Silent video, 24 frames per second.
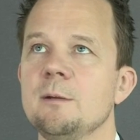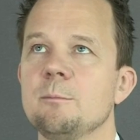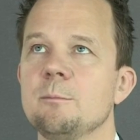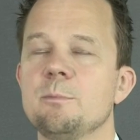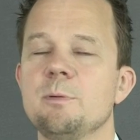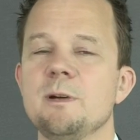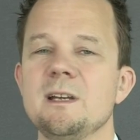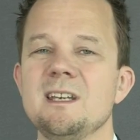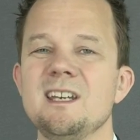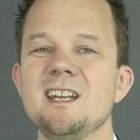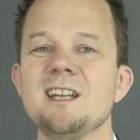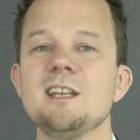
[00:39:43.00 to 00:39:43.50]

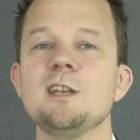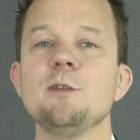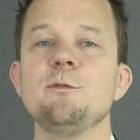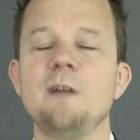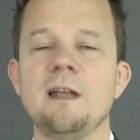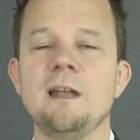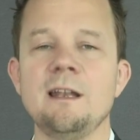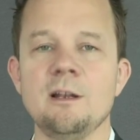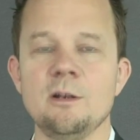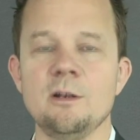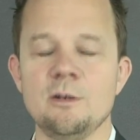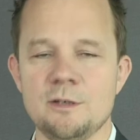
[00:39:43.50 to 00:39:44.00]
predictive
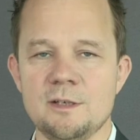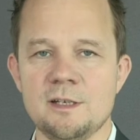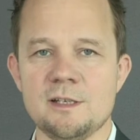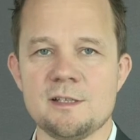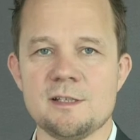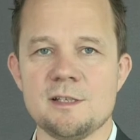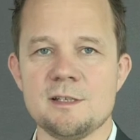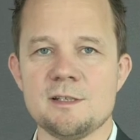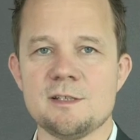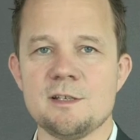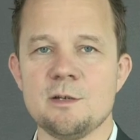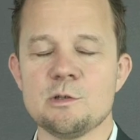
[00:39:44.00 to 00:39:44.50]

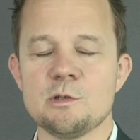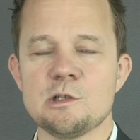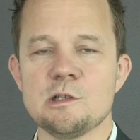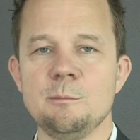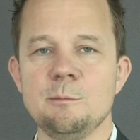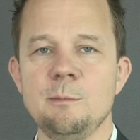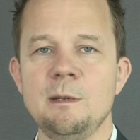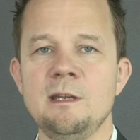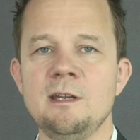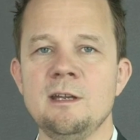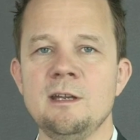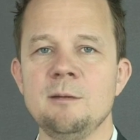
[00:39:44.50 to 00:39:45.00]
analytics in social
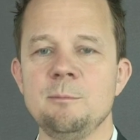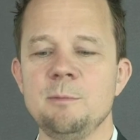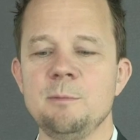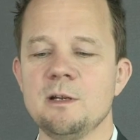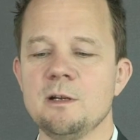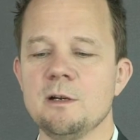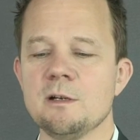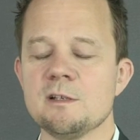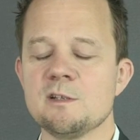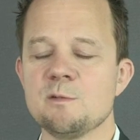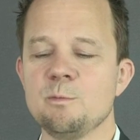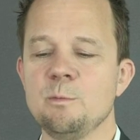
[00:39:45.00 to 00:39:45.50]
media,
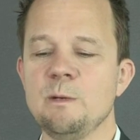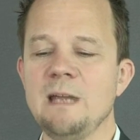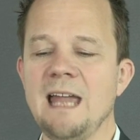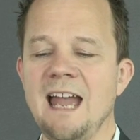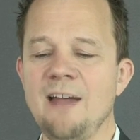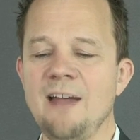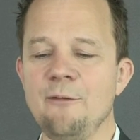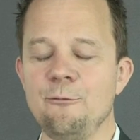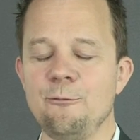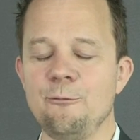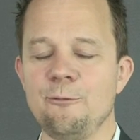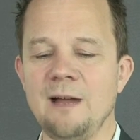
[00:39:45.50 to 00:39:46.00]
because we
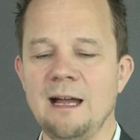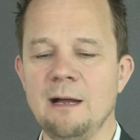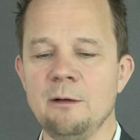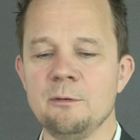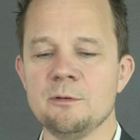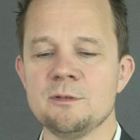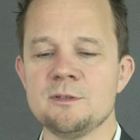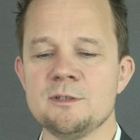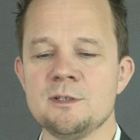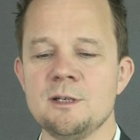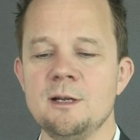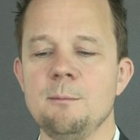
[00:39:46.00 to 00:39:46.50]
have
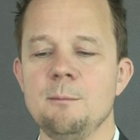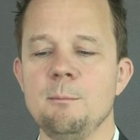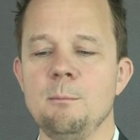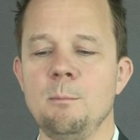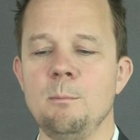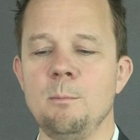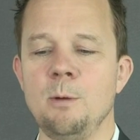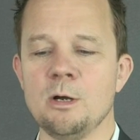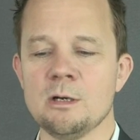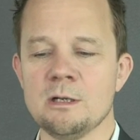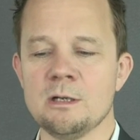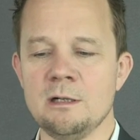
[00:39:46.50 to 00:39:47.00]
found
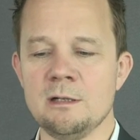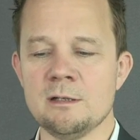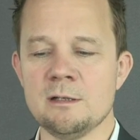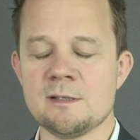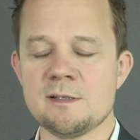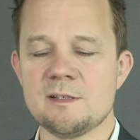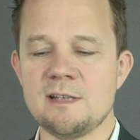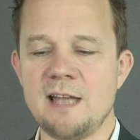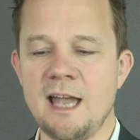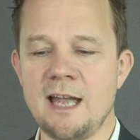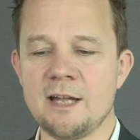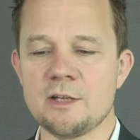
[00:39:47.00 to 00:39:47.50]

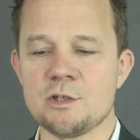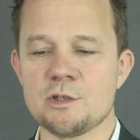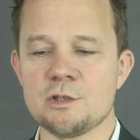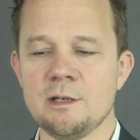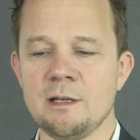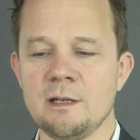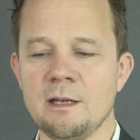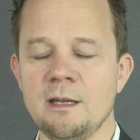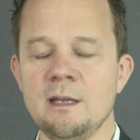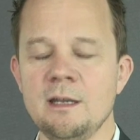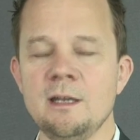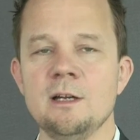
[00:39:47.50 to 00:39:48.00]
models
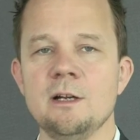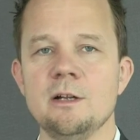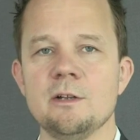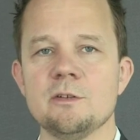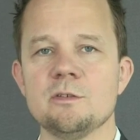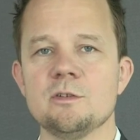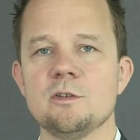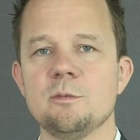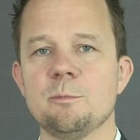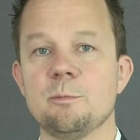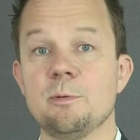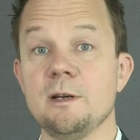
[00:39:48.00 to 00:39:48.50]
actually
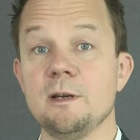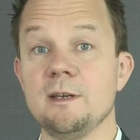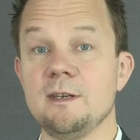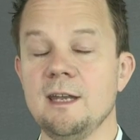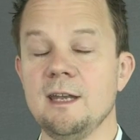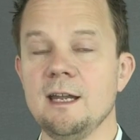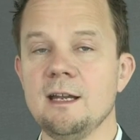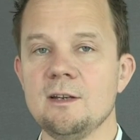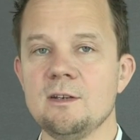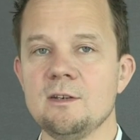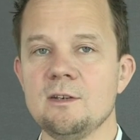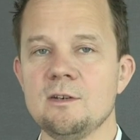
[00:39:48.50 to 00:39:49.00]
to
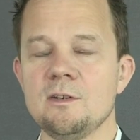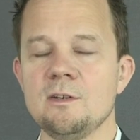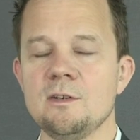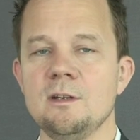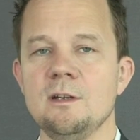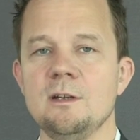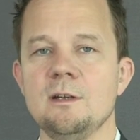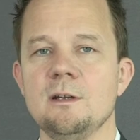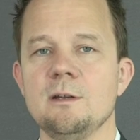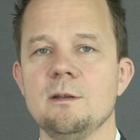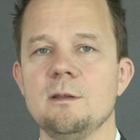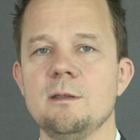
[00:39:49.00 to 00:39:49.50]
predict
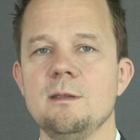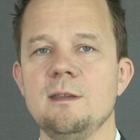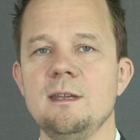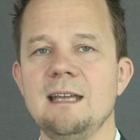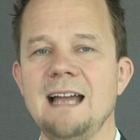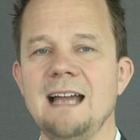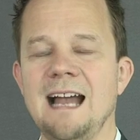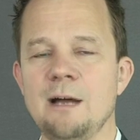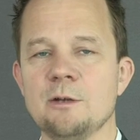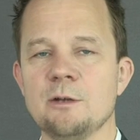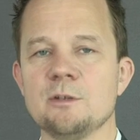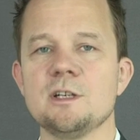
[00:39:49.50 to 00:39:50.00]
the
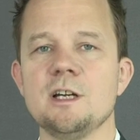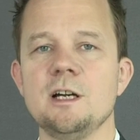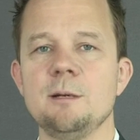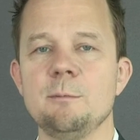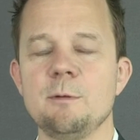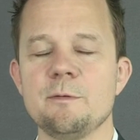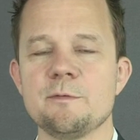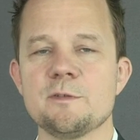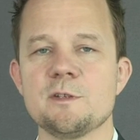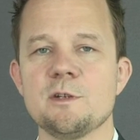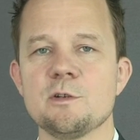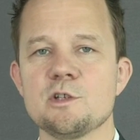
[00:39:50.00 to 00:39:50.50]
outcome
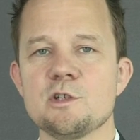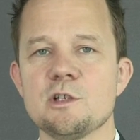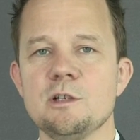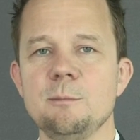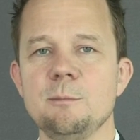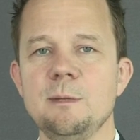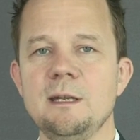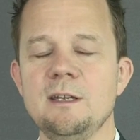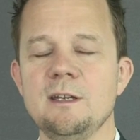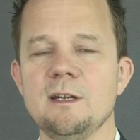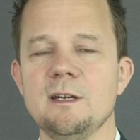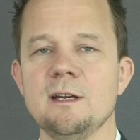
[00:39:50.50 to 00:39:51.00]
of social
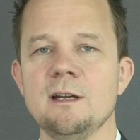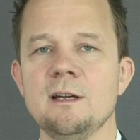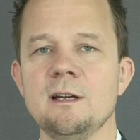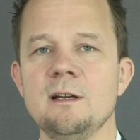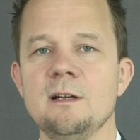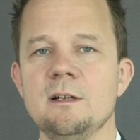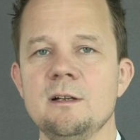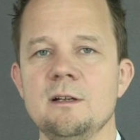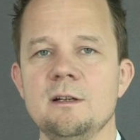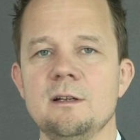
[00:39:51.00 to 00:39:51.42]
media